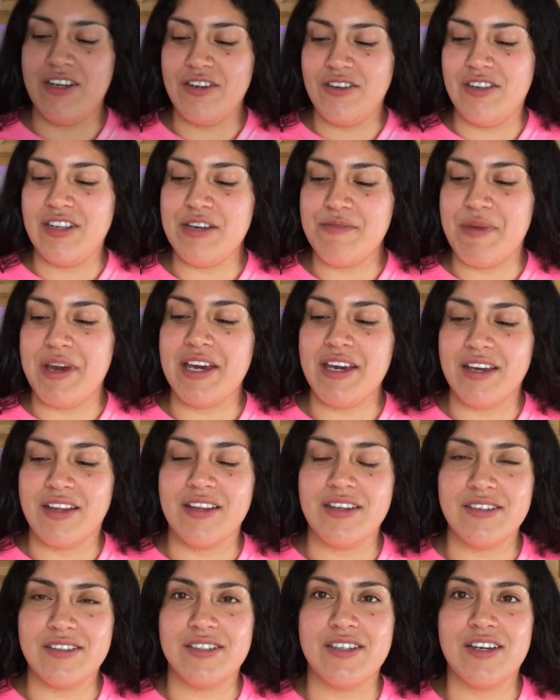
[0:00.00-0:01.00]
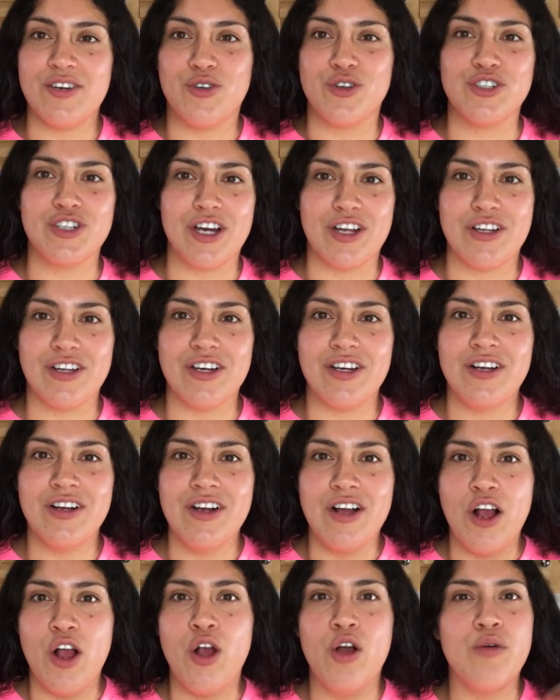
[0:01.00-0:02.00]
literally making this horchata
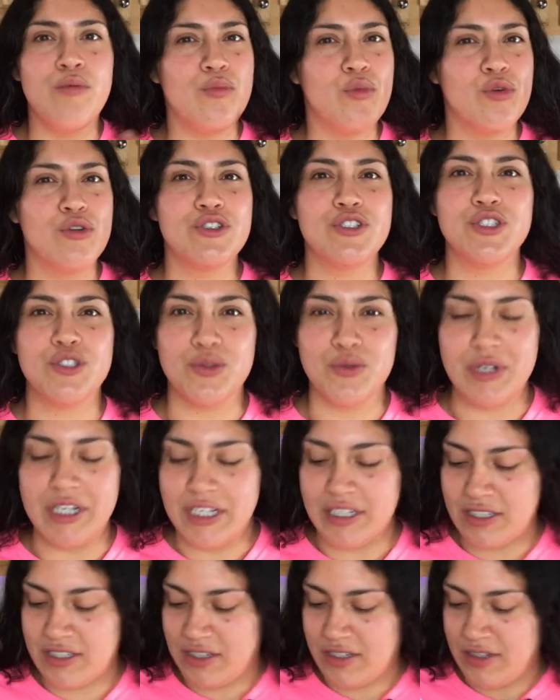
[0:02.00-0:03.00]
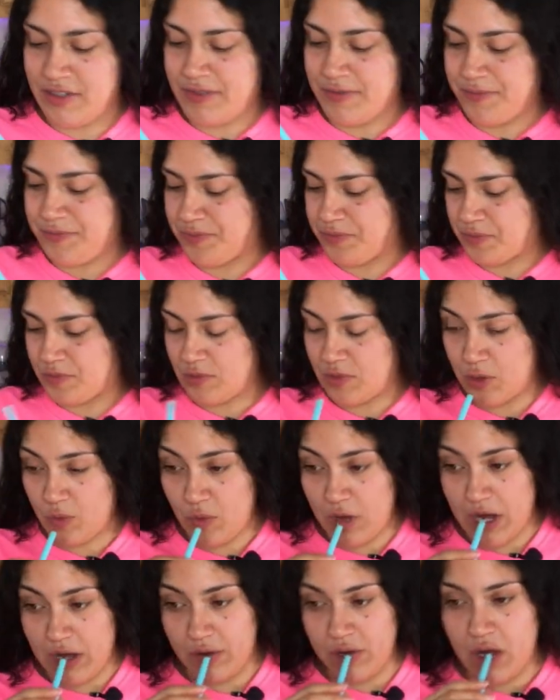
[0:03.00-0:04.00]
more sweet
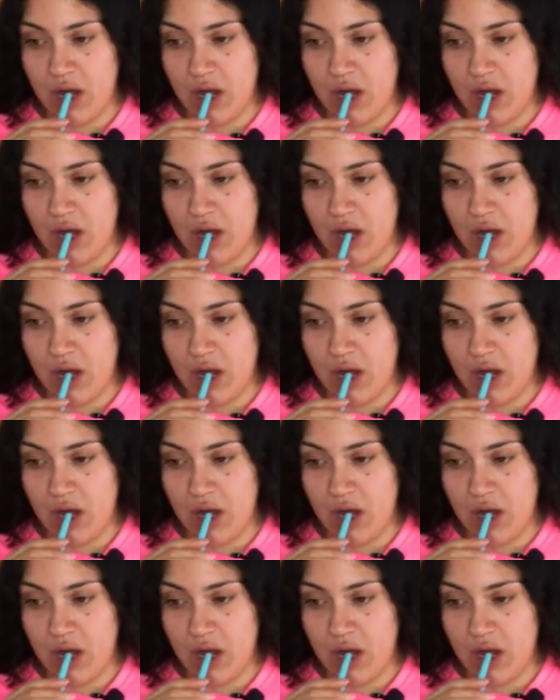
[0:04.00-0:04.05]
wow